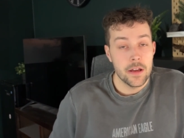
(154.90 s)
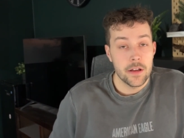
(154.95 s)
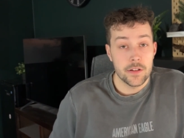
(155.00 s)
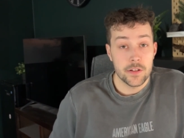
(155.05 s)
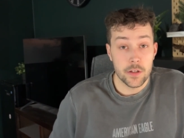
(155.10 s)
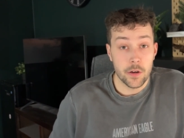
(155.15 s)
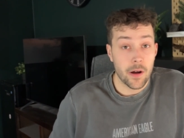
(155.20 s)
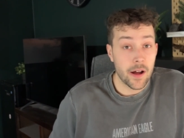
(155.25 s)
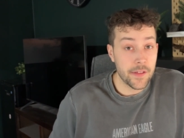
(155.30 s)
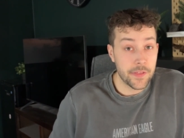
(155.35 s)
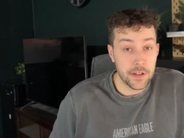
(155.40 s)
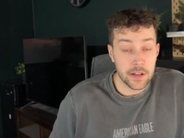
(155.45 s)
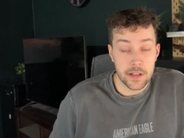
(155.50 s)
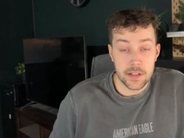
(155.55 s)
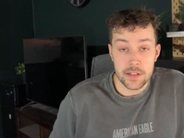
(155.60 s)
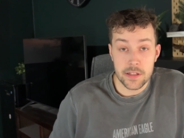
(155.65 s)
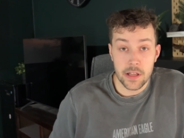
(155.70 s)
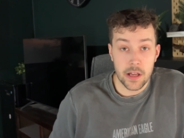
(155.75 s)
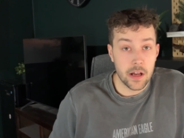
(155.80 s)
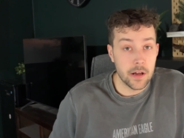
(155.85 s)
So I think
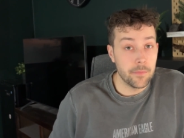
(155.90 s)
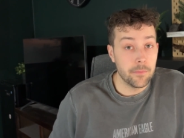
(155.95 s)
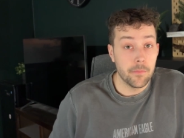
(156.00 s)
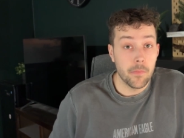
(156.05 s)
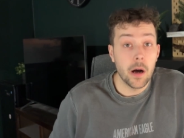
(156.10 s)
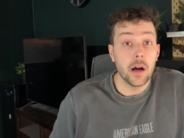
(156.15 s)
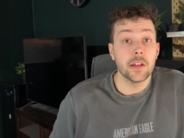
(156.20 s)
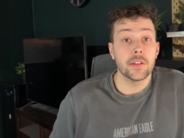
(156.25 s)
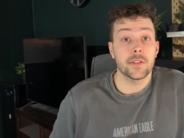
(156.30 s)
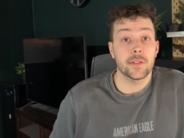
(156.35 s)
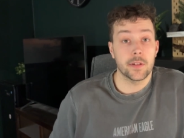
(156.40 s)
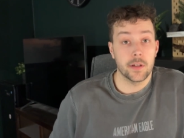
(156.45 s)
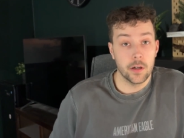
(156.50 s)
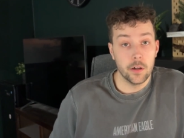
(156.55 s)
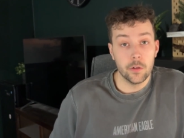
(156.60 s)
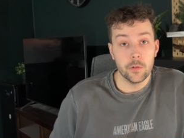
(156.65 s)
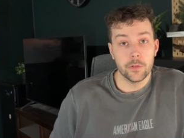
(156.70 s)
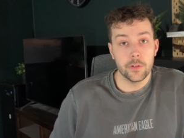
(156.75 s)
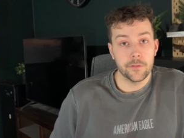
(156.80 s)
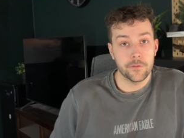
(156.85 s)
it's a must
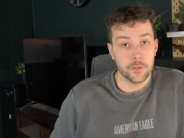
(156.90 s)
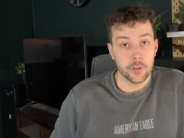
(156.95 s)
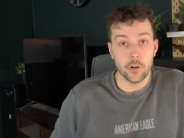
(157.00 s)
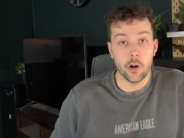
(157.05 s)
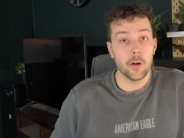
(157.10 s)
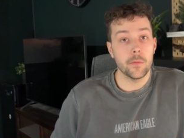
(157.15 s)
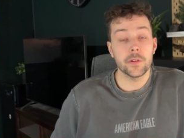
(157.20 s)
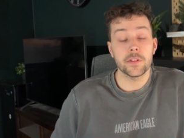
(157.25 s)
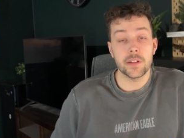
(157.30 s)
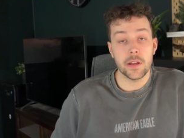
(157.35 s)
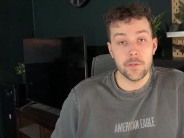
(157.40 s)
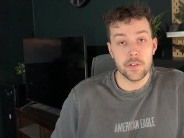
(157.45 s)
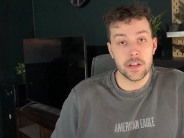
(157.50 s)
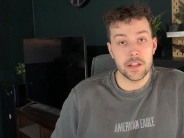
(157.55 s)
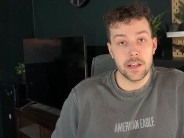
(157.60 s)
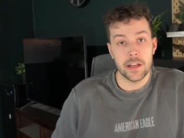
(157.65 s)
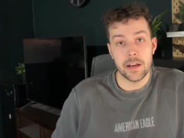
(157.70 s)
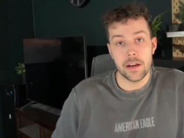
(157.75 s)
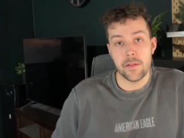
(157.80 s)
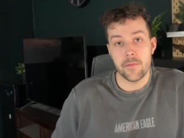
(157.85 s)
own for almost every
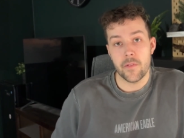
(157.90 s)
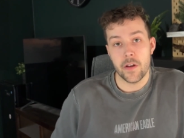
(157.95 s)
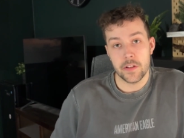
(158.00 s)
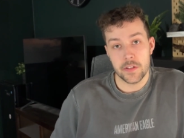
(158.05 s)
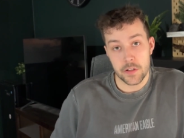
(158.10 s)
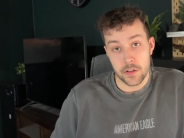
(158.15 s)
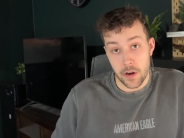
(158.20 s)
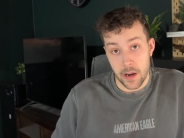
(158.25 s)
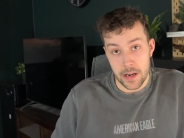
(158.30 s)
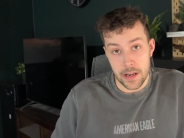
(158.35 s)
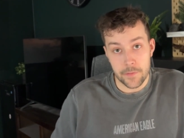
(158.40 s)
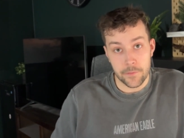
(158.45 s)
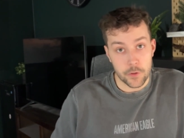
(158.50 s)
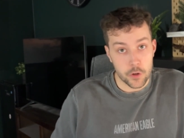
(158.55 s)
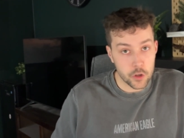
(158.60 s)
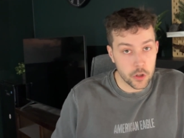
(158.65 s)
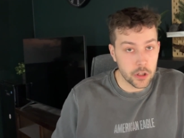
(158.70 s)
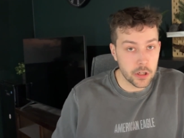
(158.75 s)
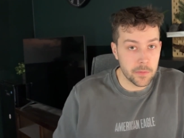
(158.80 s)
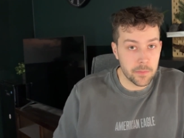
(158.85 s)
Canadian investor. And if
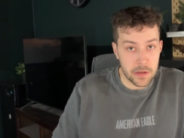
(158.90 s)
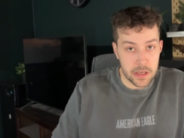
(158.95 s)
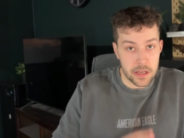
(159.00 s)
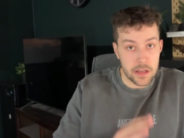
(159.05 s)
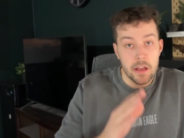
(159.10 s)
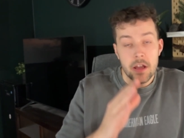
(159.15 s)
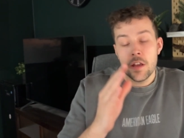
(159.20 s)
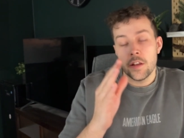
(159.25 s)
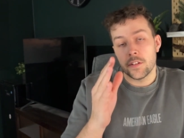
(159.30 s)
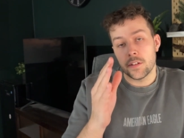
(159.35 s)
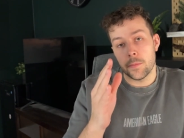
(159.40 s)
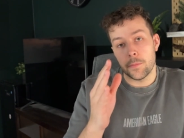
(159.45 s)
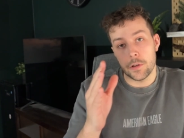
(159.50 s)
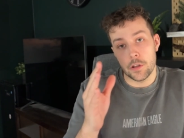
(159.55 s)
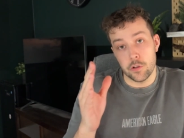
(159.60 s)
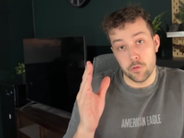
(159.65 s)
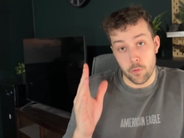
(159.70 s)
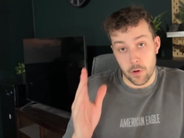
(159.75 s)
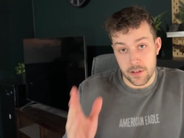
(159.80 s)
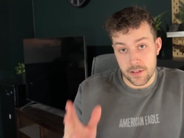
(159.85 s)
you're going to be
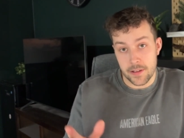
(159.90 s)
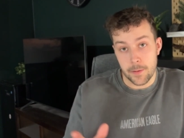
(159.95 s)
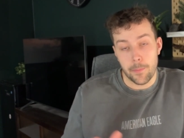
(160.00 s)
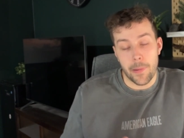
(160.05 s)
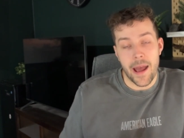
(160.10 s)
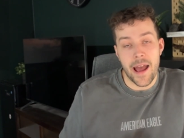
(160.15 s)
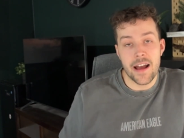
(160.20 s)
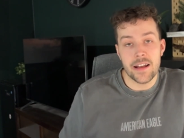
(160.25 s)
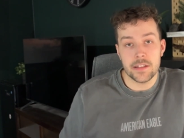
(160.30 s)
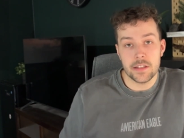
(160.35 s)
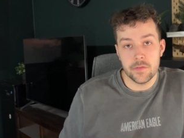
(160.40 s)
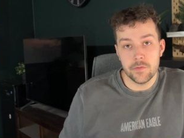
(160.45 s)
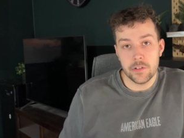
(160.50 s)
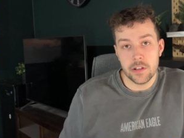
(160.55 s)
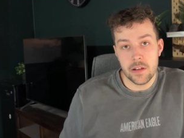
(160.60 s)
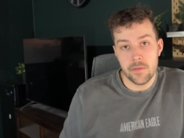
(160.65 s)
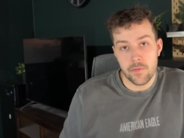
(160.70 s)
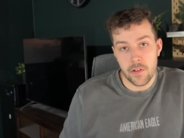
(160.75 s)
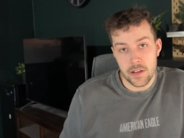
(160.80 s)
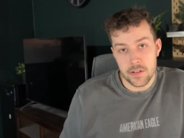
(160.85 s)
somebody who wants to
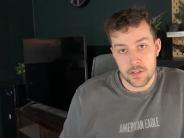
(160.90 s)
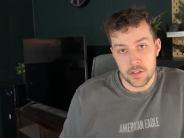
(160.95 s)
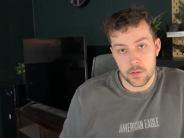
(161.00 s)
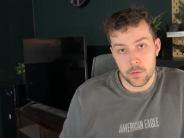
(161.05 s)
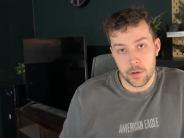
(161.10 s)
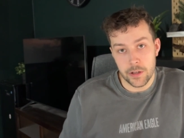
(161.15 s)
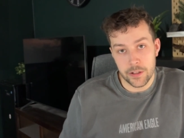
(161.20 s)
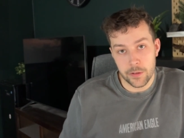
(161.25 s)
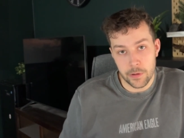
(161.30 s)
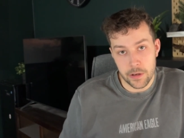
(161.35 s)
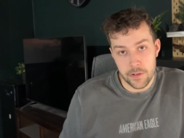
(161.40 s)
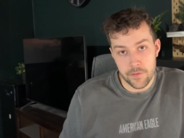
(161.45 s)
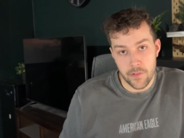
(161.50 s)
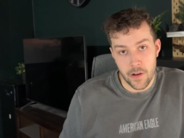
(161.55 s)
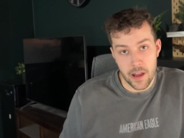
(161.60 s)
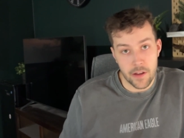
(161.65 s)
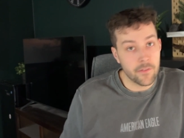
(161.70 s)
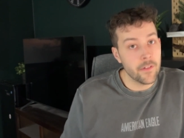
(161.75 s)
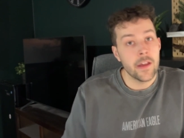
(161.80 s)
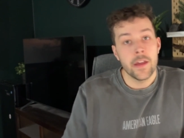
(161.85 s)
passively invest in
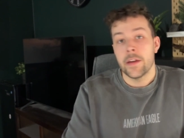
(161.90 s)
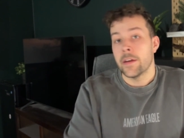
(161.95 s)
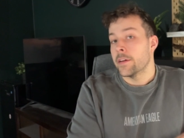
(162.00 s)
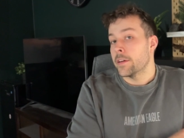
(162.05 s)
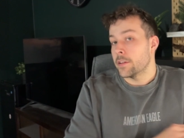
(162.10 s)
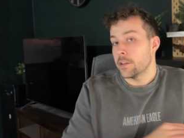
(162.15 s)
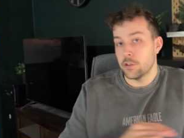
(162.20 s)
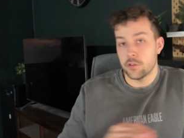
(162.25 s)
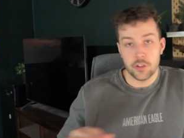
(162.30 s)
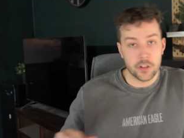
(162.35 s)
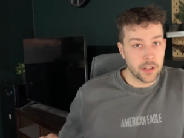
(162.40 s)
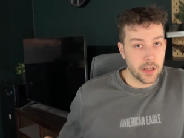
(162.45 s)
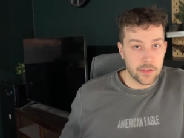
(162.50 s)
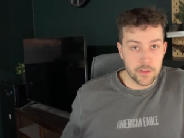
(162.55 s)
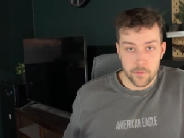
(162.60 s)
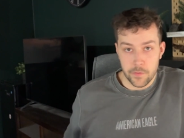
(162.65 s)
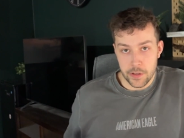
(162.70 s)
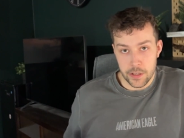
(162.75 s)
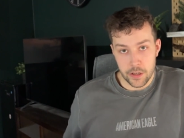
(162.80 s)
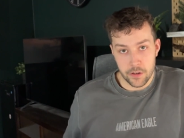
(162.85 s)
2025, you should cut
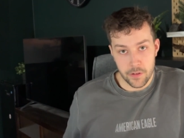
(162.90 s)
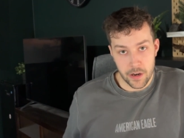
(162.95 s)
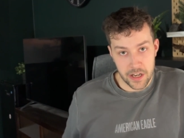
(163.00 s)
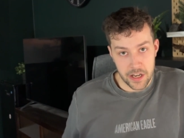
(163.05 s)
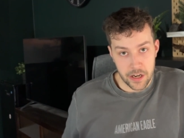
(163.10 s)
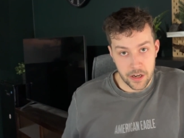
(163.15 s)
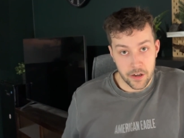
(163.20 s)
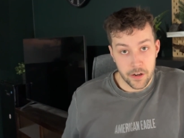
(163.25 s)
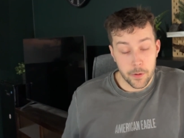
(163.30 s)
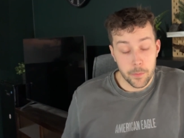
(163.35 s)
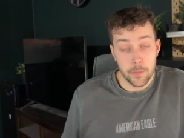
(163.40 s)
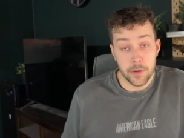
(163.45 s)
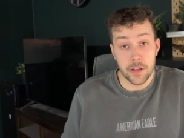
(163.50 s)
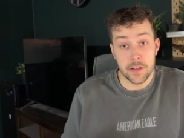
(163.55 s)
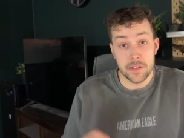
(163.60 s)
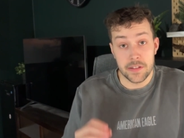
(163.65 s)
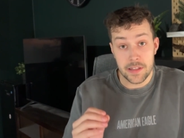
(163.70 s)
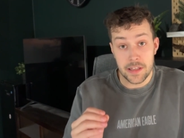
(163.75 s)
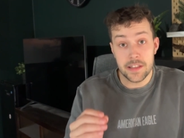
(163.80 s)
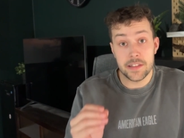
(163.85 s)
the video right here
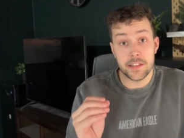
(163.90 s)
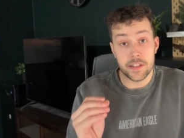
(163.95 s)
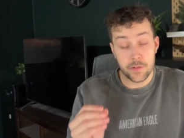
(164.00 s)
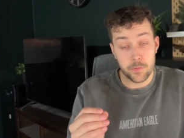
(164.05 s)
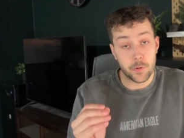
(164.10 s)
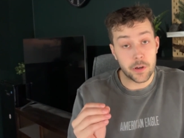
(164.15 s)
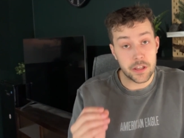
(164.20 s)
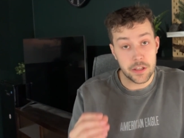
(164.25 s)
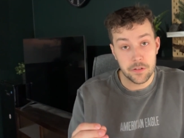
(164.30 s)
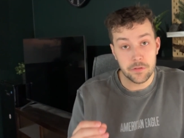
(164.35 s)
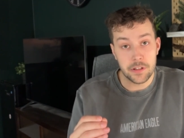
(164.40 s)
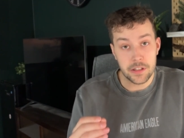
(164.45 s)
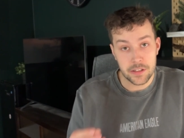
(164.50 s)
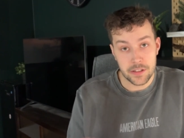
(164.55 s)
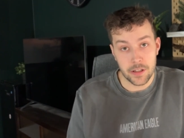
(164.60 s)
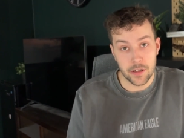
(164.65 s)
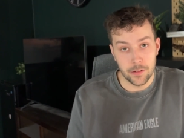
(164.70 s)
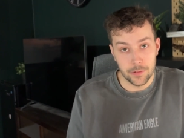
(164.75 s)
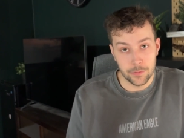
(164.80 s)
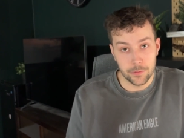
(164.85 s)
because this is what you need
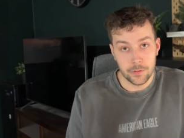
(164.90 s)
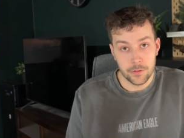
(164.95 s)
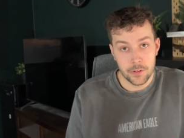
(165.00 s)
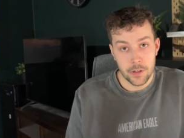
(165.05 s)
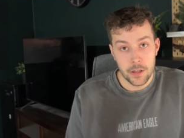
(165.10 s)
to own.